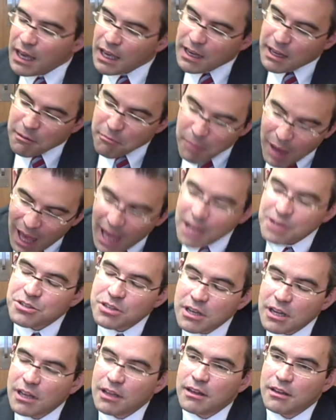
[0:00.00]
And
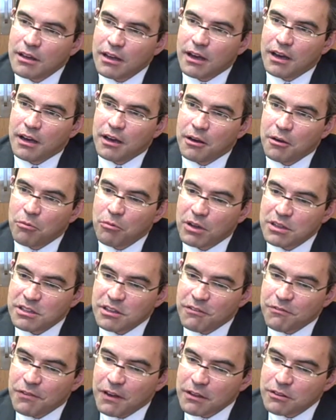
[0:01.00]
imagining what
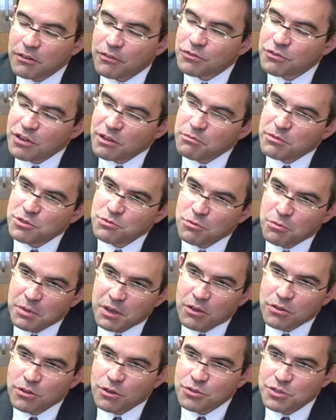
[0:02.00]
the effect of treatments will
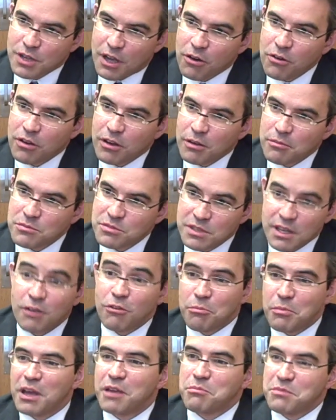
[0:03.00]
be on those outcomes, they
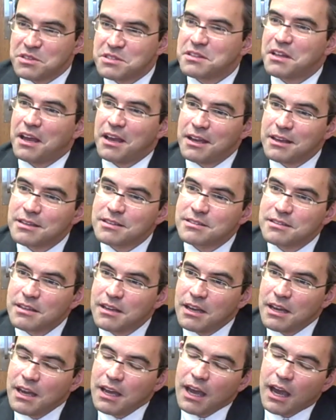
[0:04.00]
will make mistakes.
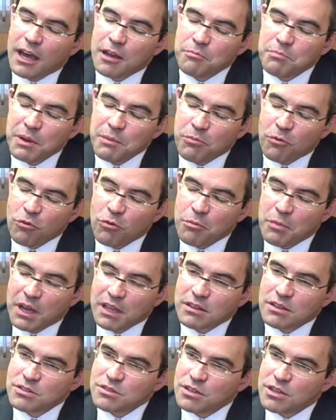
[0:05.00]
And people will
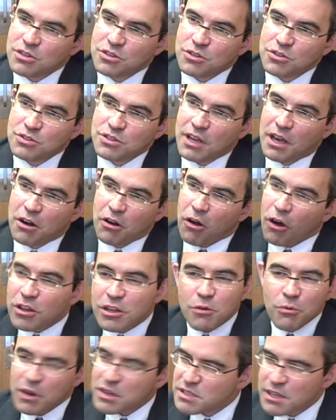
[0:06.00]
make decisions that
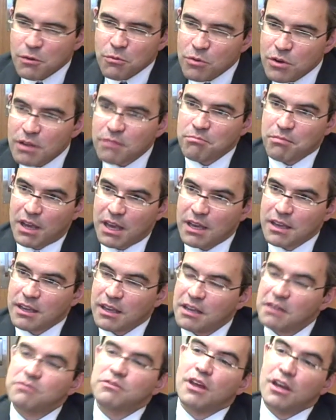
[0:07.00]
otherwise they wouldn't make
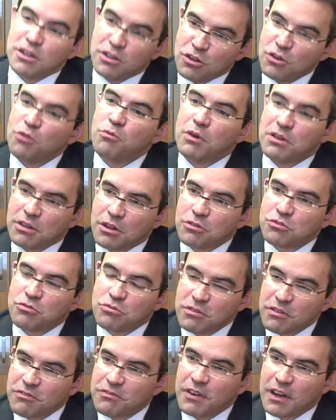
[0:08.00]
if they knew what the
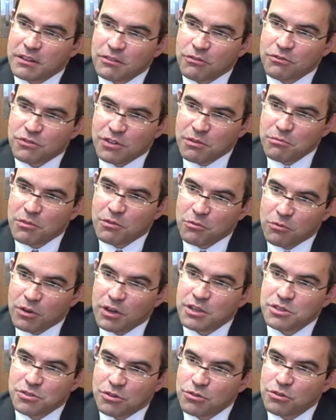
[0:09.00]
true effect of treatment
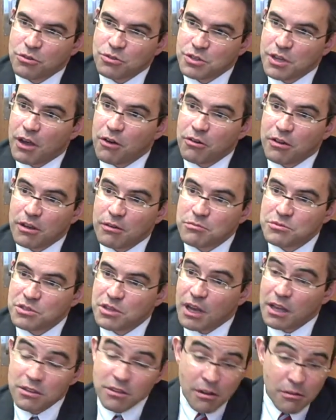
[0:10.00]
was on those
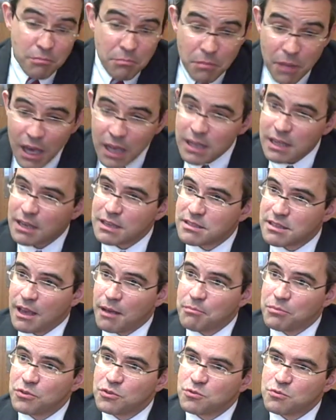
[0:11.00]
outcomes. And there are many
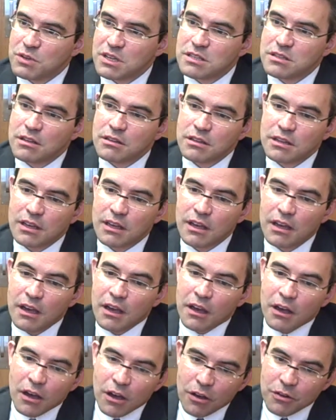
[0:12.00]
examples recently
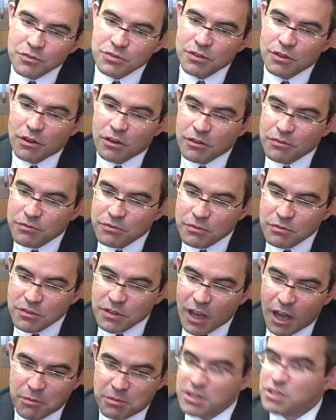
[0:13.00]
of
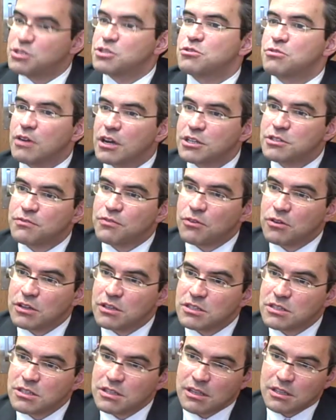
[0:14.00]
diabetes drugs, for
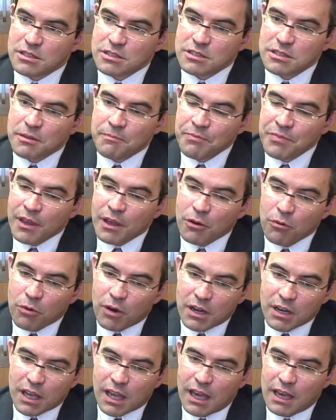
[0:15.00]
instance.
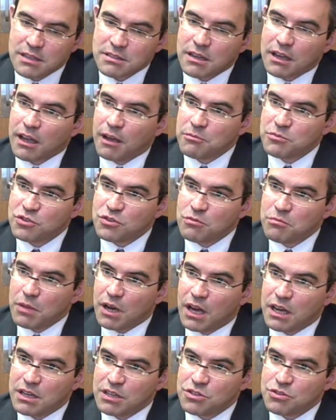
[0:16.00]
One case that comes to
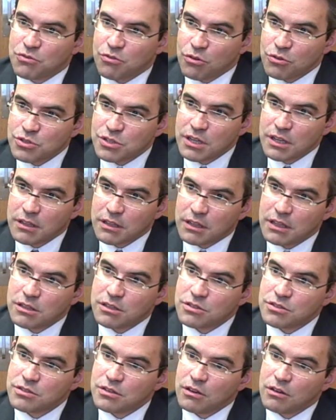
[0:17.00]
mind is
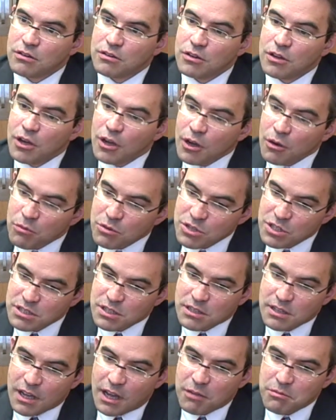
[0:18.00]
rosiglitazone, which
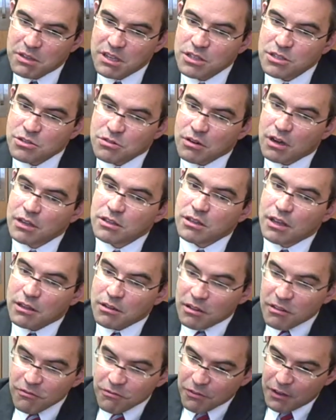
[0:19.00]
is a diabetes drug
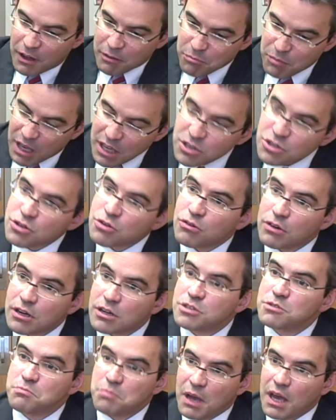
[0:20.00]
that in fact makes
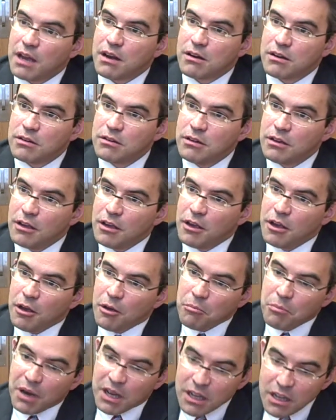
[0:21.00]
sugars better,
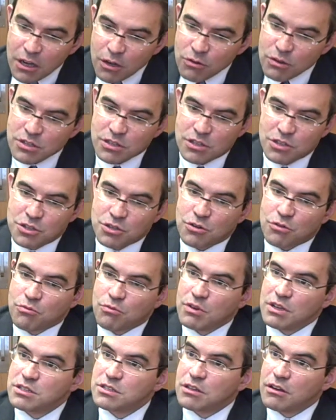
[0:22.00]
but increases your
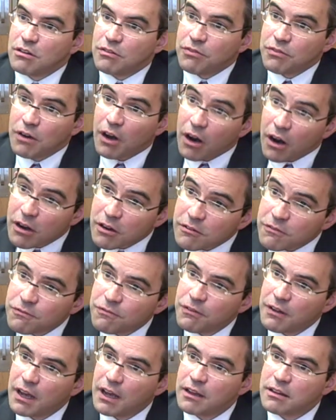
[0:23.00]
risk of heart
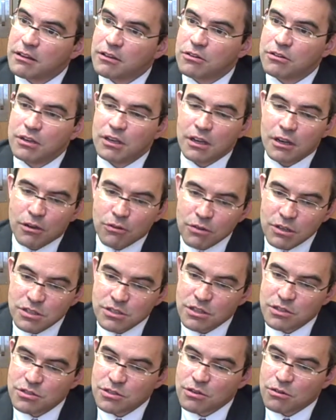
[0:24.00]
failure,
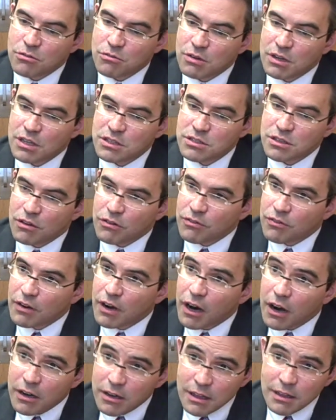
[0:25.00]
increases your risk of
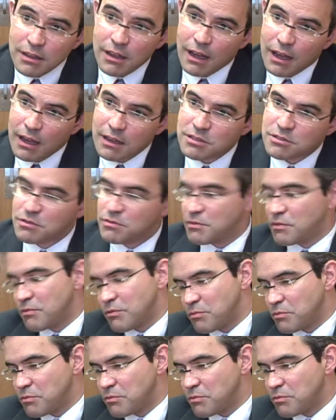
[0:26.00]
heart attacks,